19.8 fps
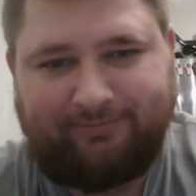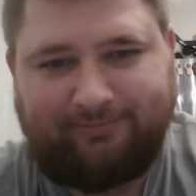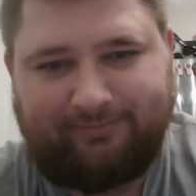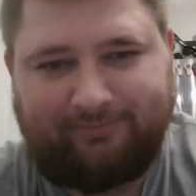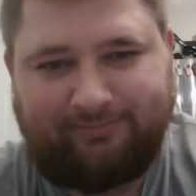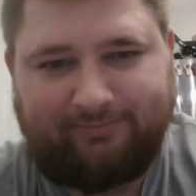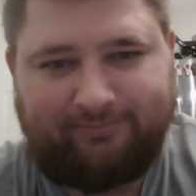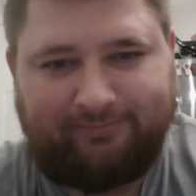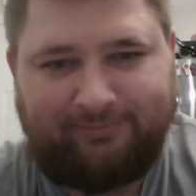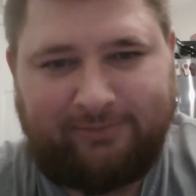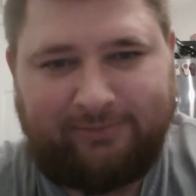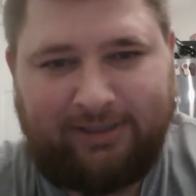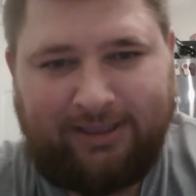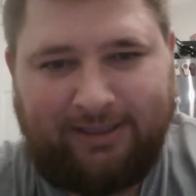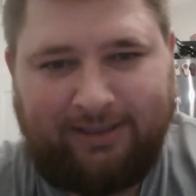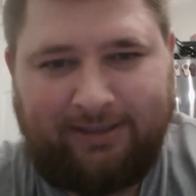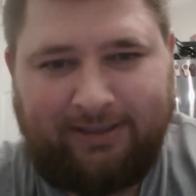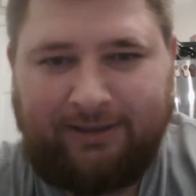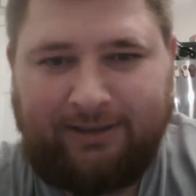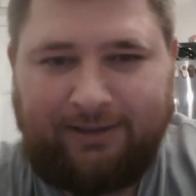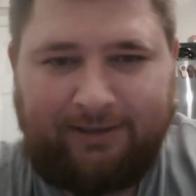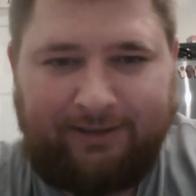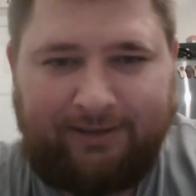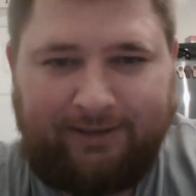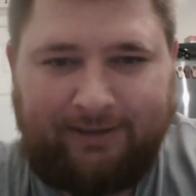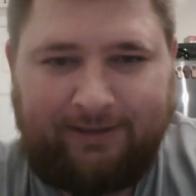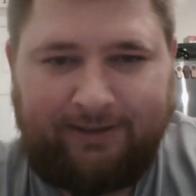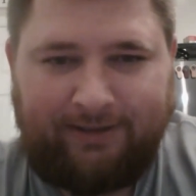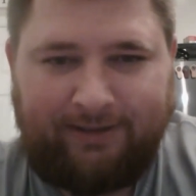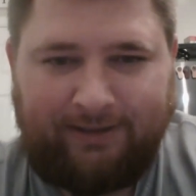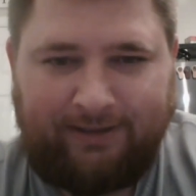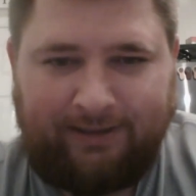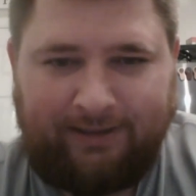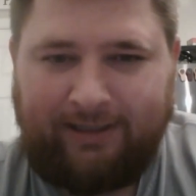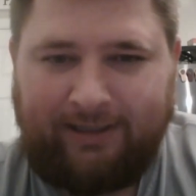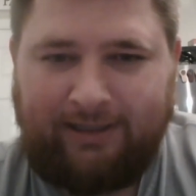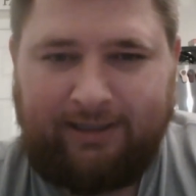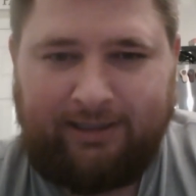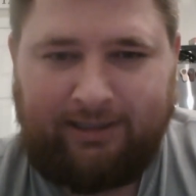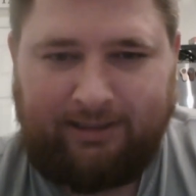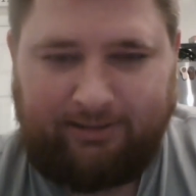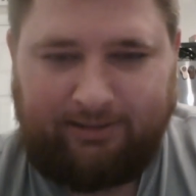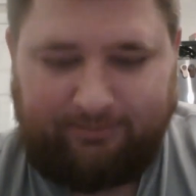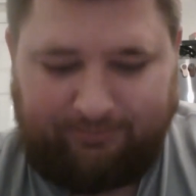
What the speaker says: No one is speaking in this clip.